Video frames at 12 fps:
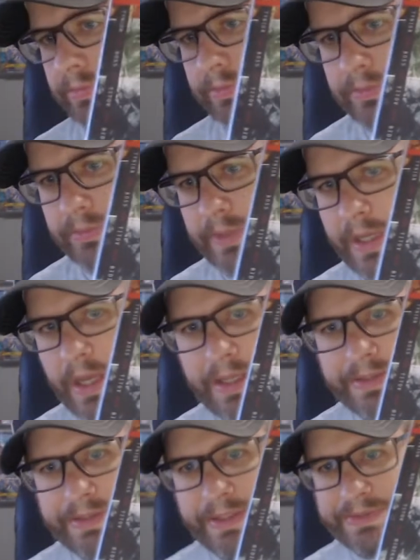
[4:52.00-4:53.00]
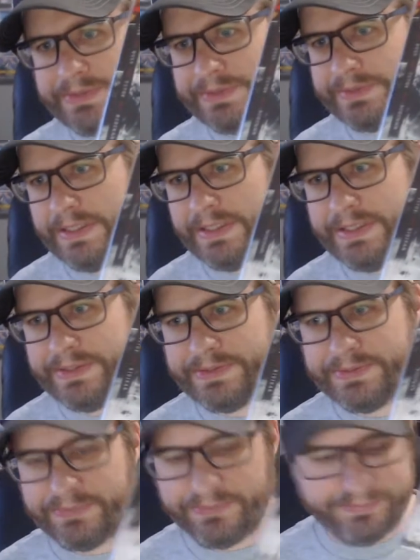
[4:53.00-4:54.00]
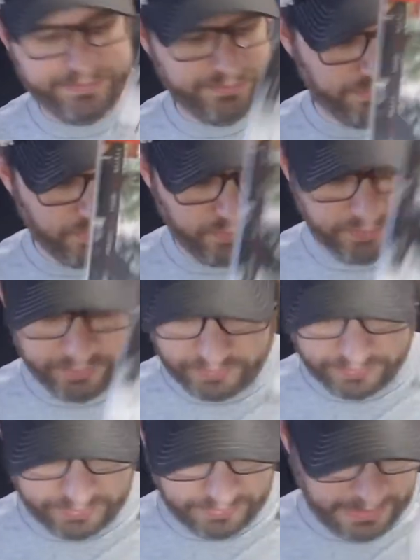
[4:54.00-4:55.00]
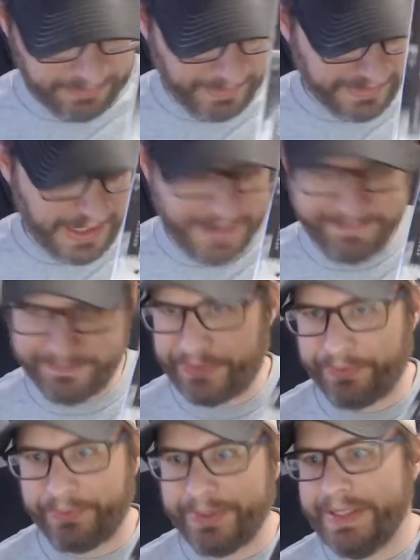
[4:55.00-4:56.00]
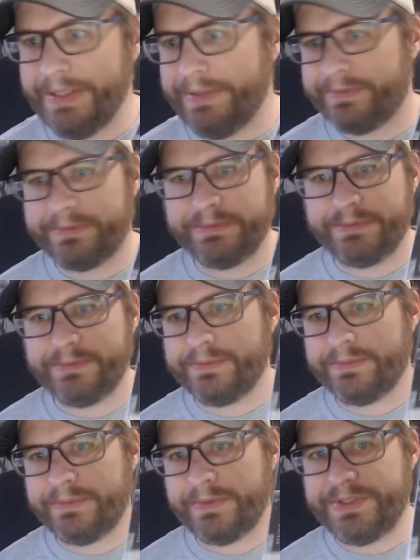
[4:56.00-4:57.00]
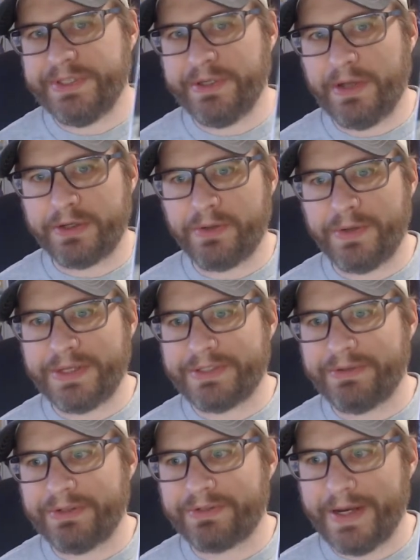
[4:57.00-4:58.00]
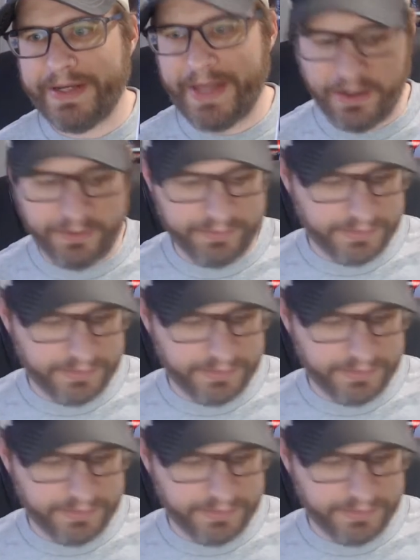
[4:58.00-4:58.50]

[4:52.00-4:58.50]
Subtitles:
Yeah, it is in my top three ongoing series right now.